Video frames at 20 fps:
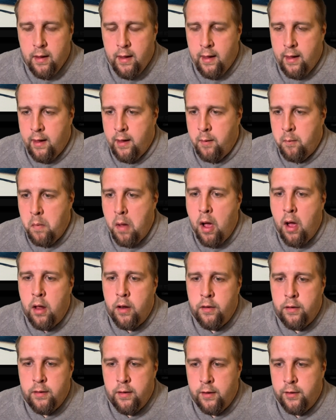
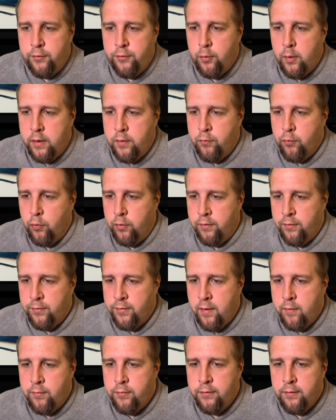On the
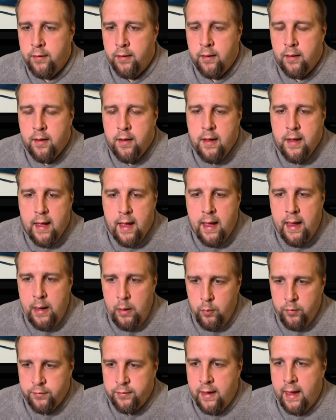24-70,
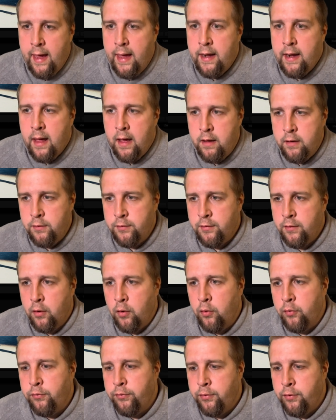I was at
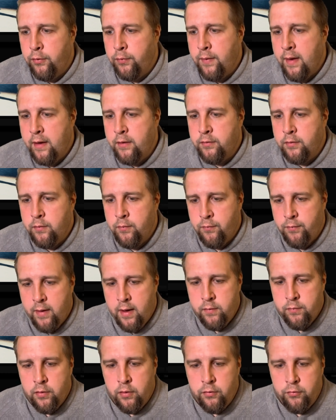ISO
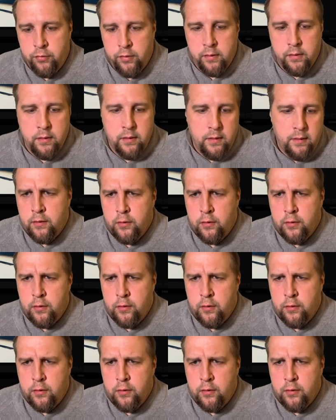2500.